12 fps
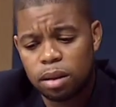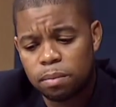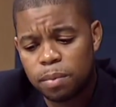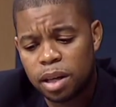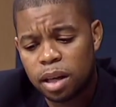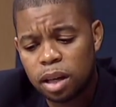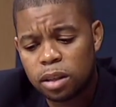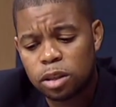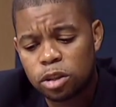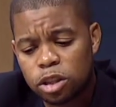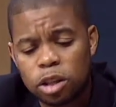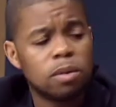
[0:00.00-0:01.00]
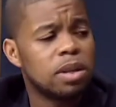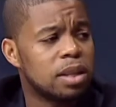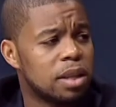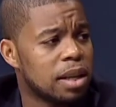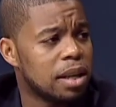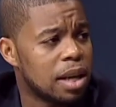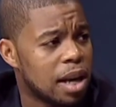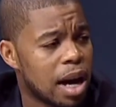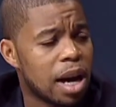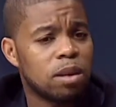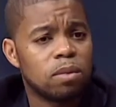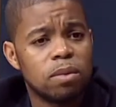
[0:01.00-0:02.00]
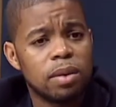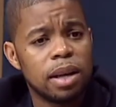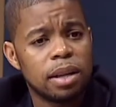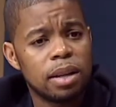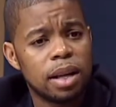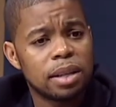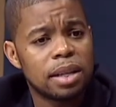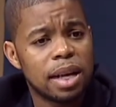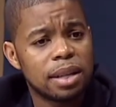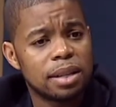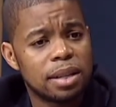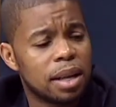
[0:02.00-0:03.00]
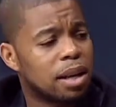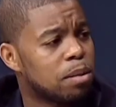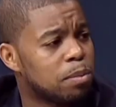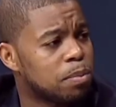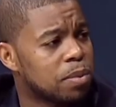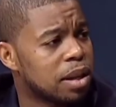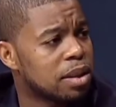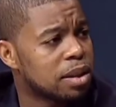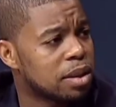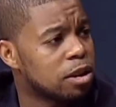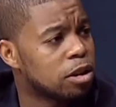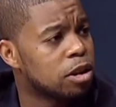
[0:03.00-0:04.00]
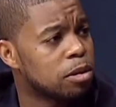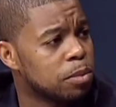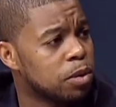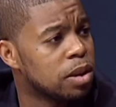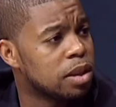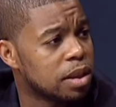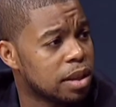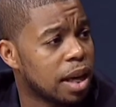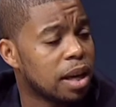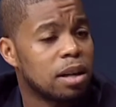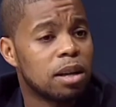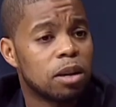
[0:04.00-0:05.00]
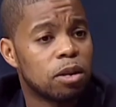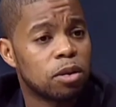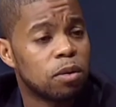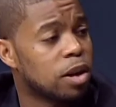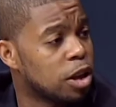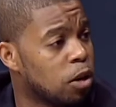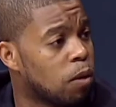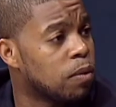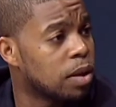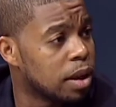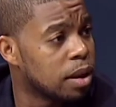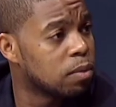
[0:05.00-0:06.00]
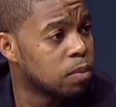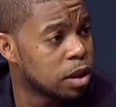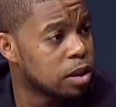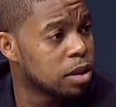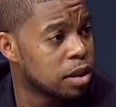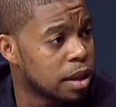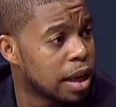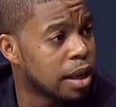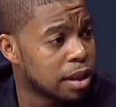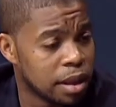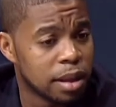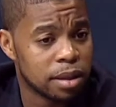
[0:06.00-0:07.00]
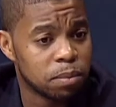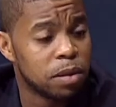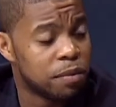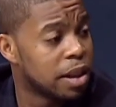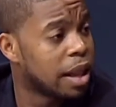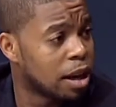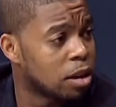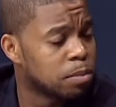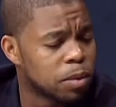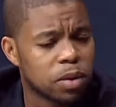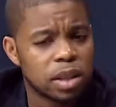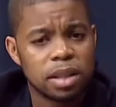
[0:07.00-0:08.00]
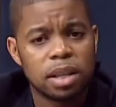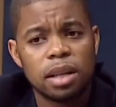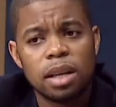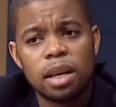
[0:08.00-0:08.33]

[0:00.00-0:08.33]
because the church is in denial, it does not set up a presence in a community to take authority over that is within that community.